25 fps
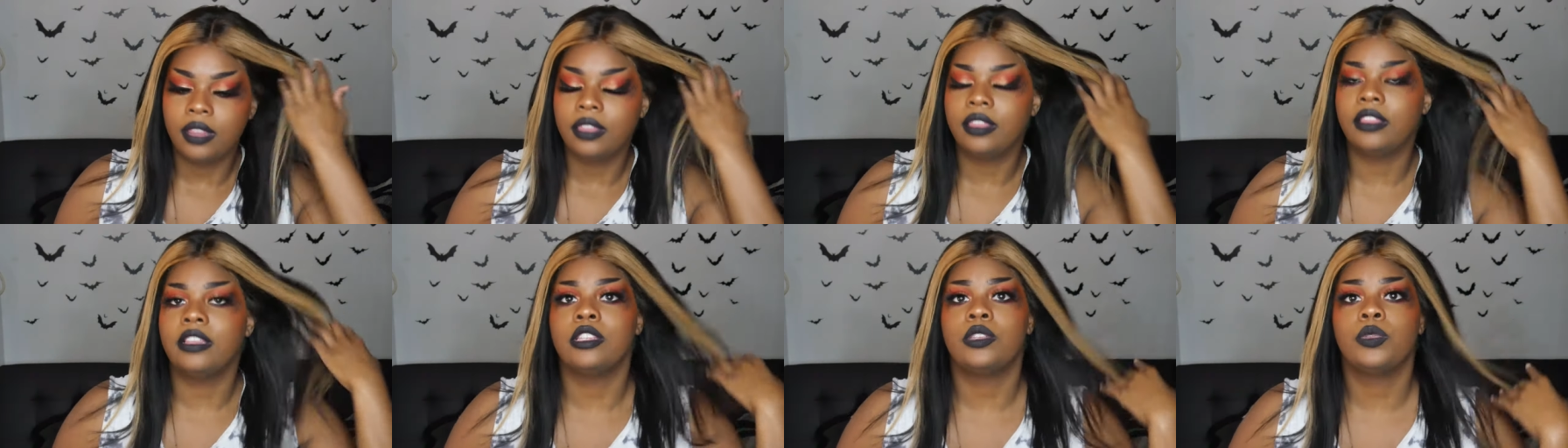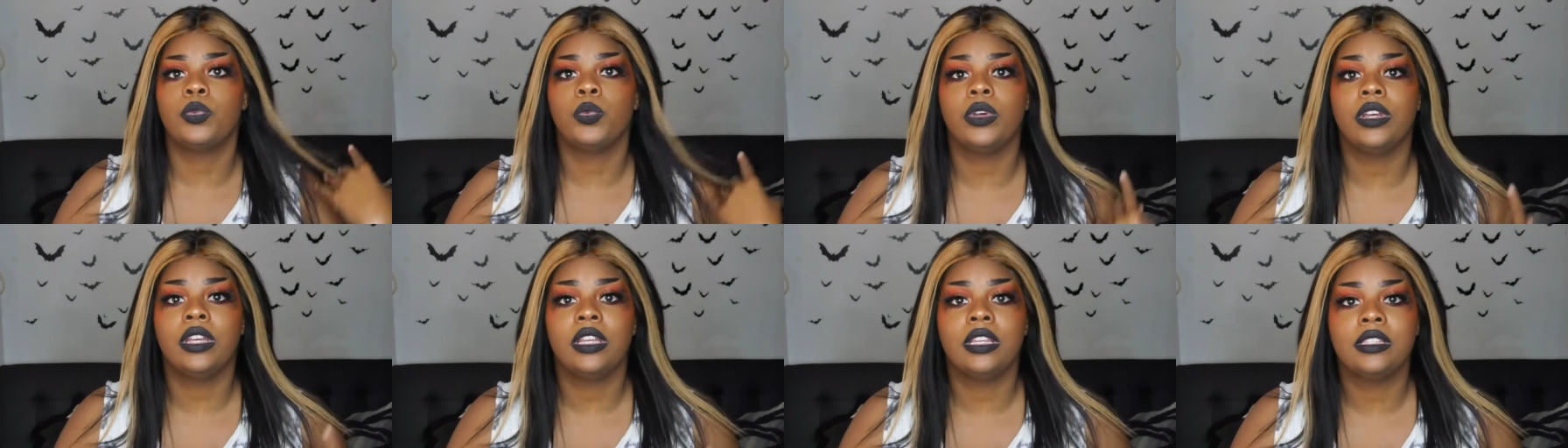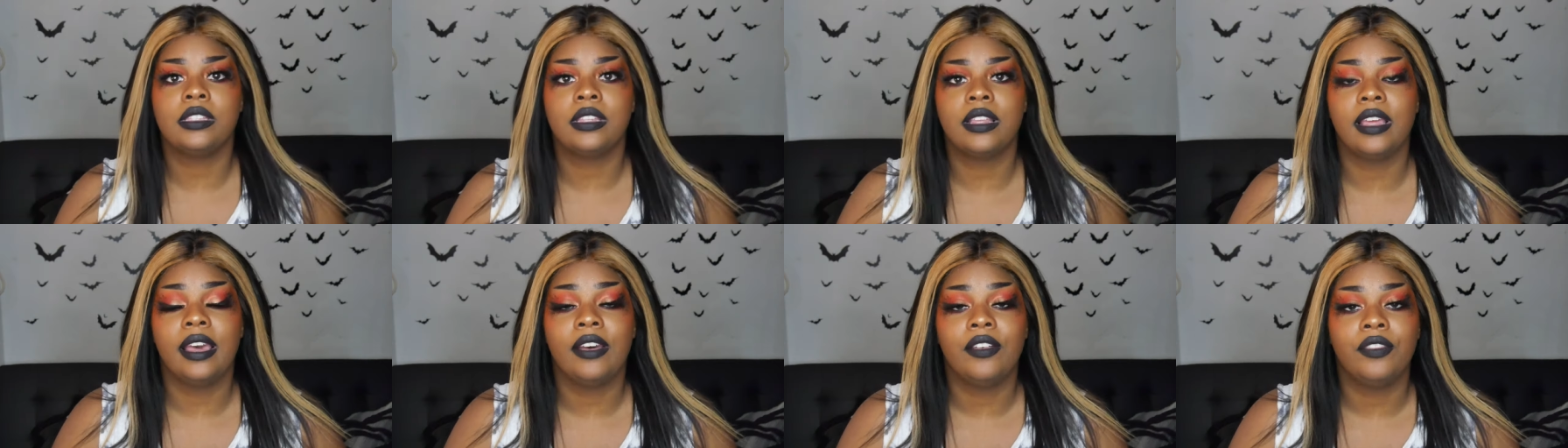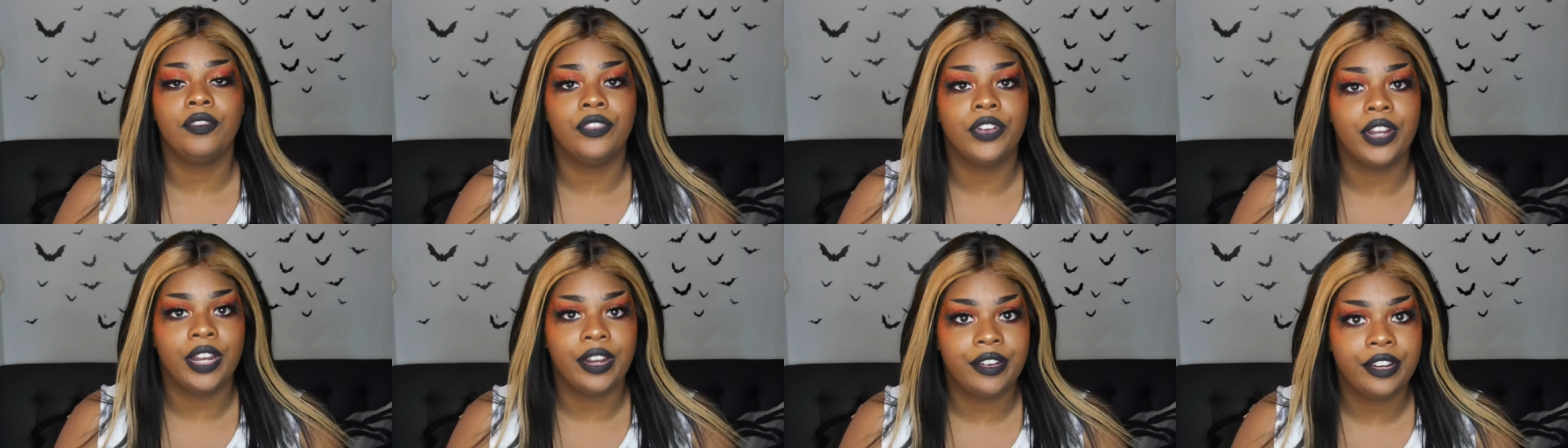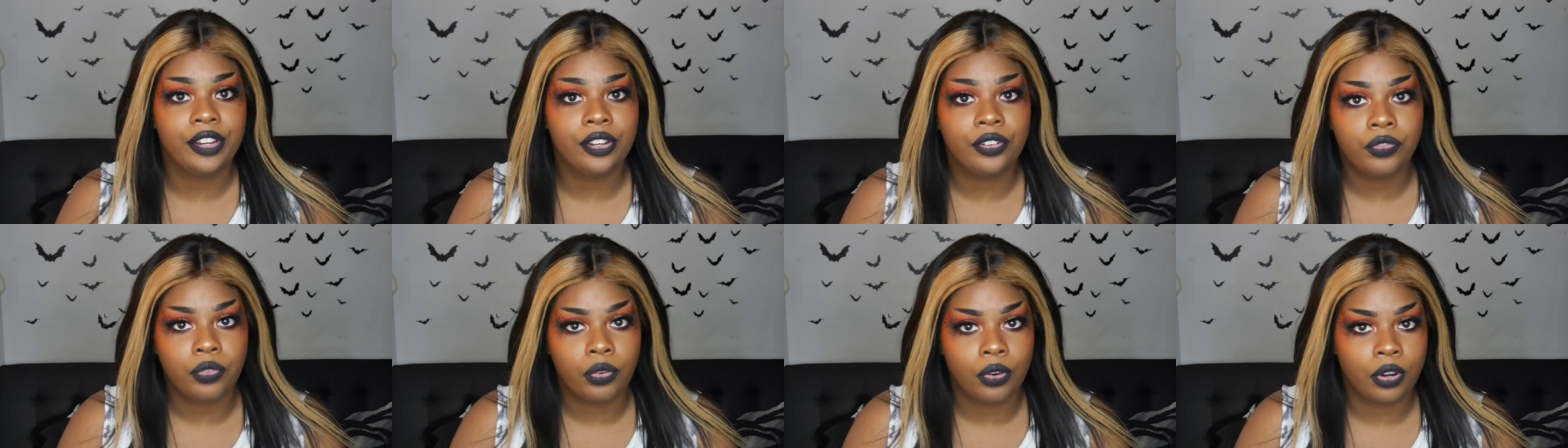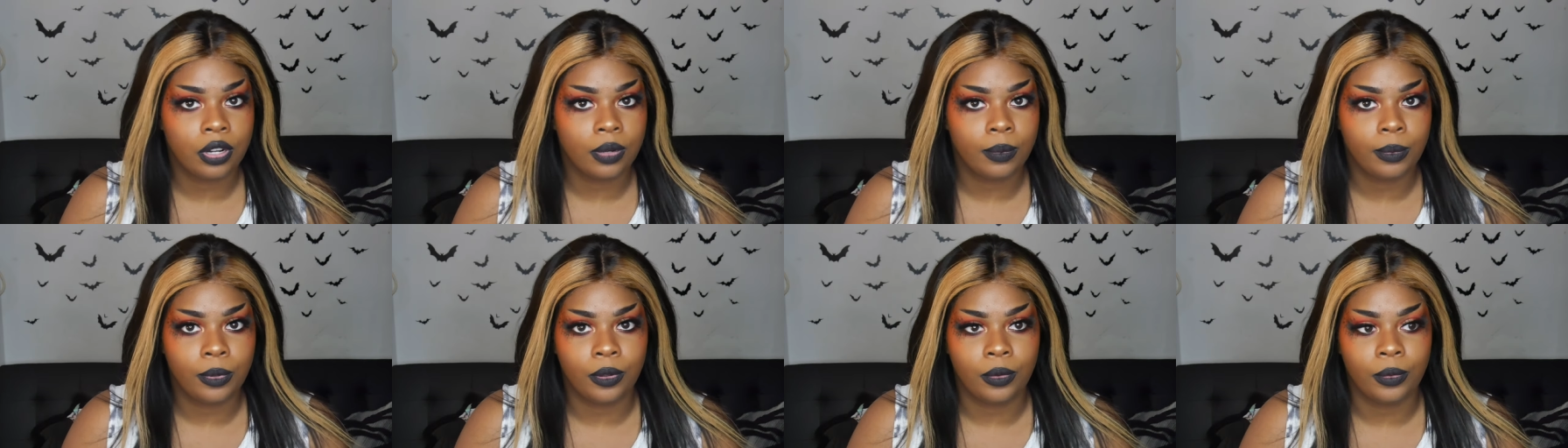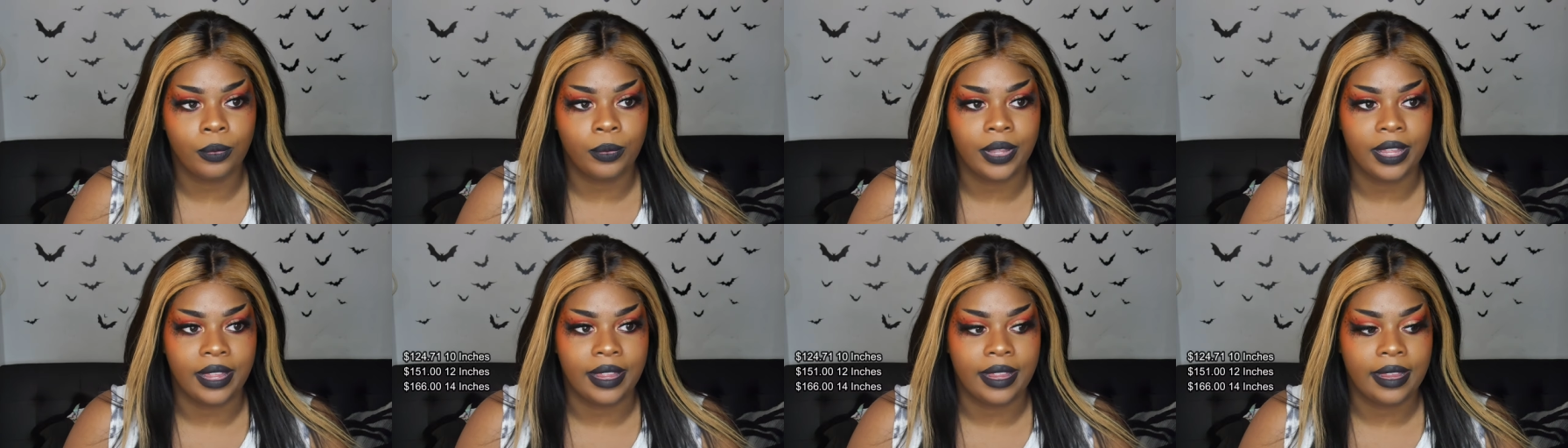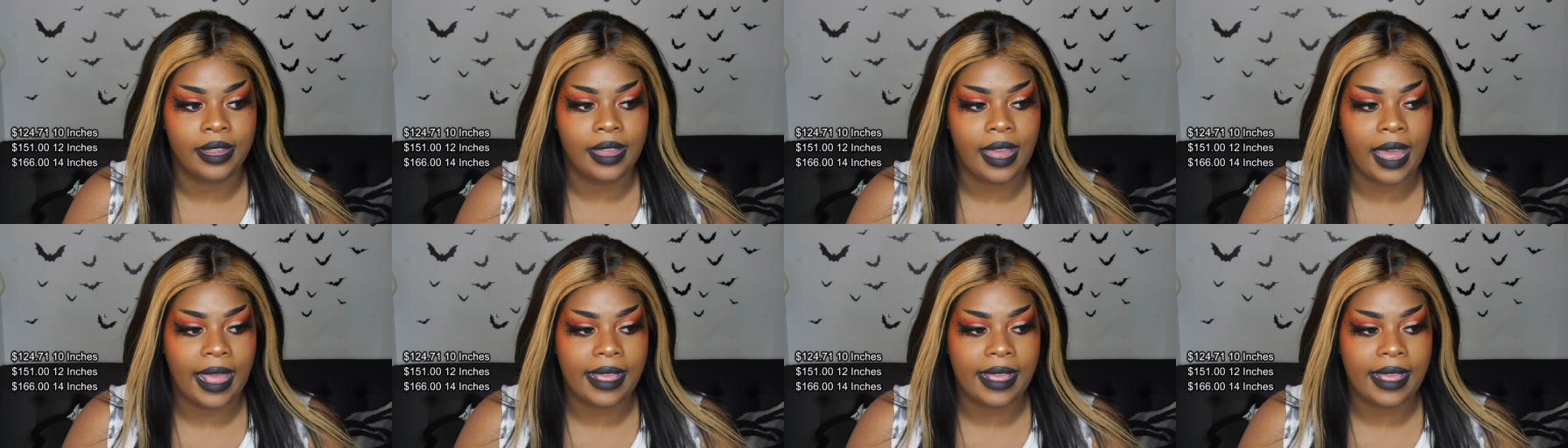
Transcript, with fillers: This was a very affordable wig.